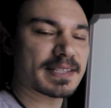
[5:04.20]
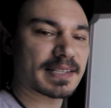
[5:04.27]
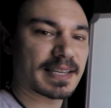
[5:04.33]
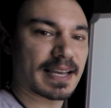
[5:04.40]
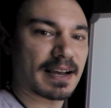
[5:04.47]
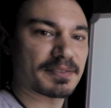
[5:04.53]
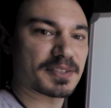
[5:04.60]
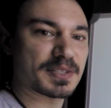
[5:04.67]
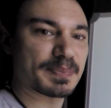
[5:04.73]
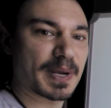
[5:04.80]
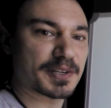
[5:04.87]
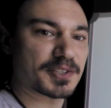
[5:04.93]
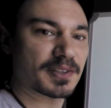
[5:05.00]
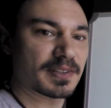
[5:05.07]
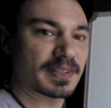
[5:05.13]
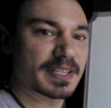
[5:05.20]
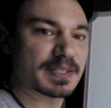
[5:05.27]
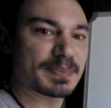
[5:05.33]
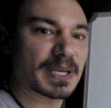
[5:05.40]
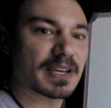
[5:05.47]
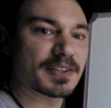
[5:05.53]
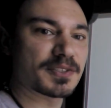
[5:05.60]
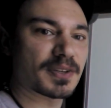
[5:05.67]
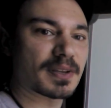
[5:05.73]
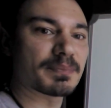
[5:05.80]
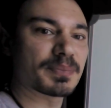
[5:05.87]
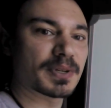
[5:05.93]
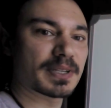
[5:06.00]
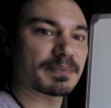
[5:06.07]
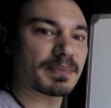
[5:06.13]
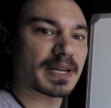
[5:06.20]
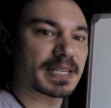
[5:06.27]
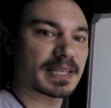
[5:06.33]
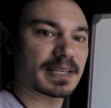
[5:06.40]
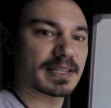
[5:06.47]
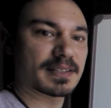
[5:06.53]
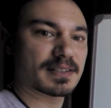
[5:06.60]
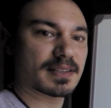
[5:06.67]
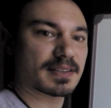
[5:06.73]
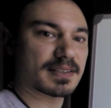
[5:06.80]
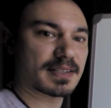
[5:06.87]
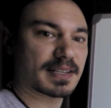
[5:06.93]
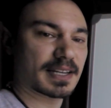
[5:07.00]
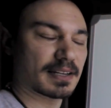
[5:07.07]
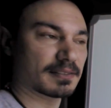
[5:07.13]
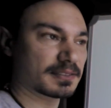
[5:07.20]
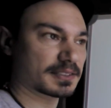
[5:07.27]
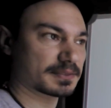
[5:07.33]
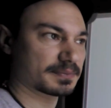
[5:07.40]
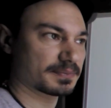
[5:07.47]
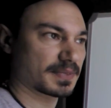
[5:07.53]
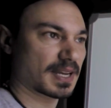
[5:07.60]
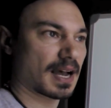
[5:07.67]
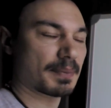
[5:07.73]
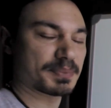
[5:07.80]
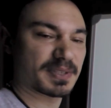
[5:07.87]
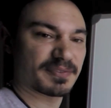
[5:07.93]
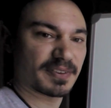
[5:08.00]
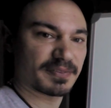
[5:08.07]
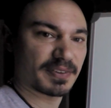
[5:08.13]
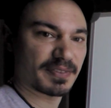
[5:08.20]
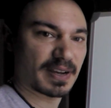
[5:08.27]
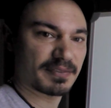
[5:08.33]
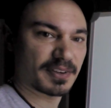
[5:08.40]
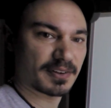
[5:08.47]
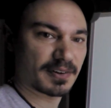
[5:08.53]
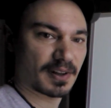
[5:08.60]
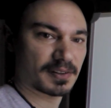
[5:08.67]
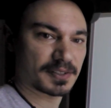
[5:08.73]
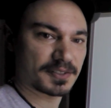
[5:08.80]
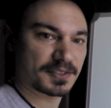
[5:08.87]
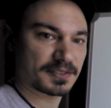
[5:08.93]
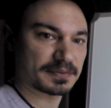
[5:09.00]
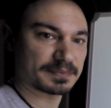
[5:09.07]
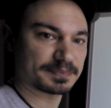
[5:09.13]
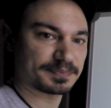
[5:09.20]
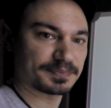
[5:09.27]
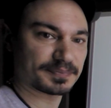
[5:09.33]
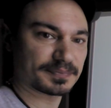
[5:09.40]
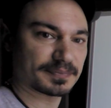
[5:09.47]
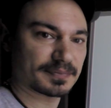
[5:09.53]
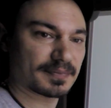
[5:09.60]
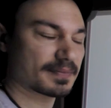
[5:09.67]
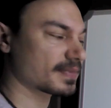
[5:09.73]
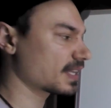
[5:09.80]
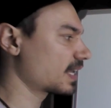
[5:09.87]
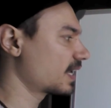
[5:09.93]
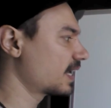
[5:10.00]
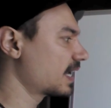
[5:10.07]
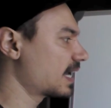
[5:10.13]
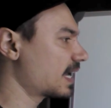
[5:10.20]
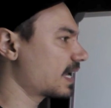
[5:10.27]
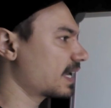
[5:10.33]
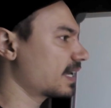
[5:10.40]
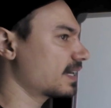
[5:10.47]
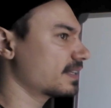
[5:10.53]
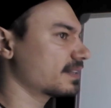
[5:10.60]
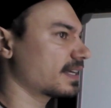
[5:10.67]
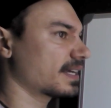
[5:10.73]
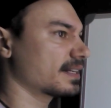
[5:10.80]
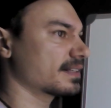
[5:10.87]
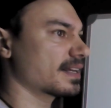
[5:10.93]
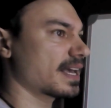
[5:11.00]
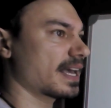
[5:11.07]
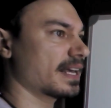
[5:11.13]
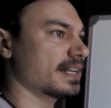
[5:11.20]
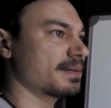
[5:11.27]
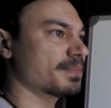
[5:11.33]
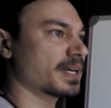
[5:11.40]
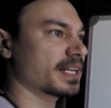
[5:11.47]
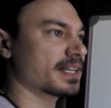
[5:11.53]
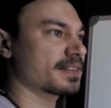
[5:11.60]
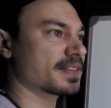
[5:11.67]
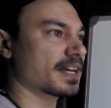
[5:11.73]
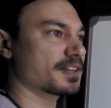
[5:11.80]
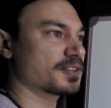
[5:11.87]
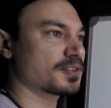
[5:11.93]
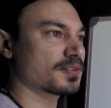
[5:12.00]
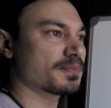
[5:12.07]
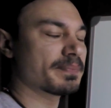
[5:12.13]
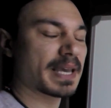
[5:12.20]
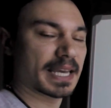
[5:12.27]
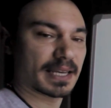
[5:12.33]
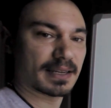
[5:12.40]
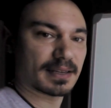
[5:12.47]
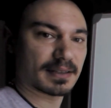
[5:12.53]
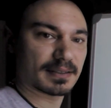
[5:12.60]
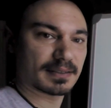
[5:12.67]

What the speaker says: account is special is because you can put money into this account up to $5,500, and then any money that you make,